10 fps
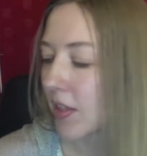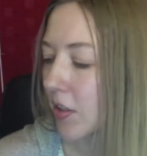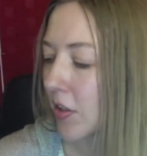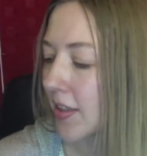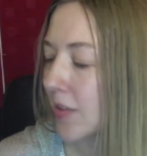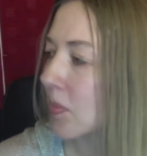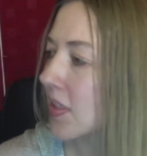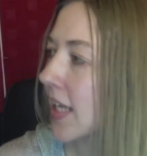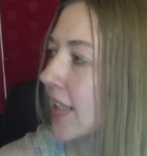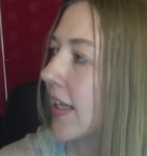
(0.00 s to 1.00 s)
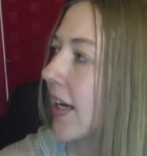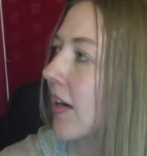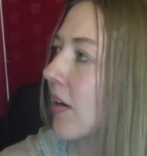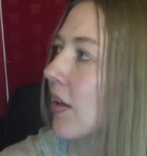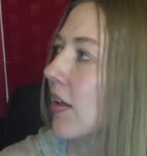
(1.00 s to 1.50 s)
So it's almost like
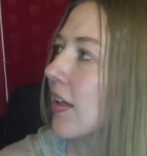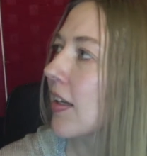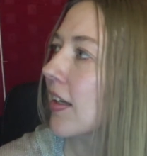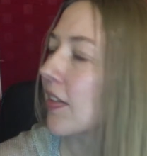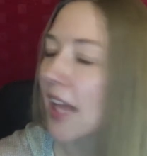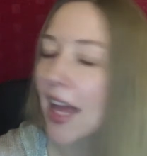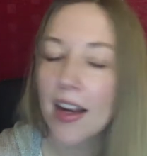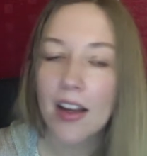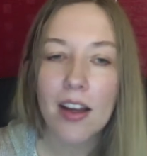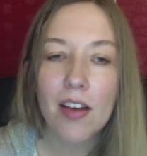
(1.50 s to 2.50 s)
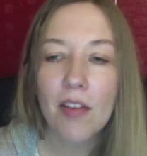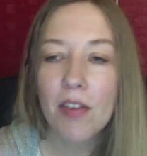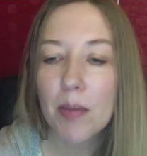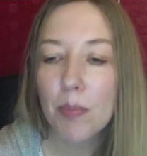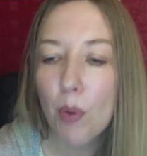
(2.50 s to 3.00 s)
if they had a
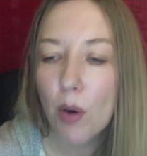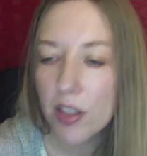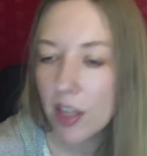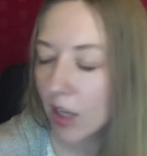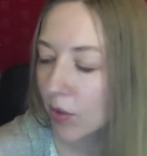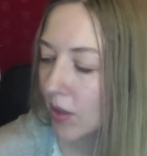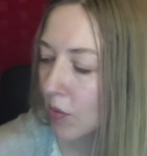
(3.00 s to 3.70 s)
very poor childhood,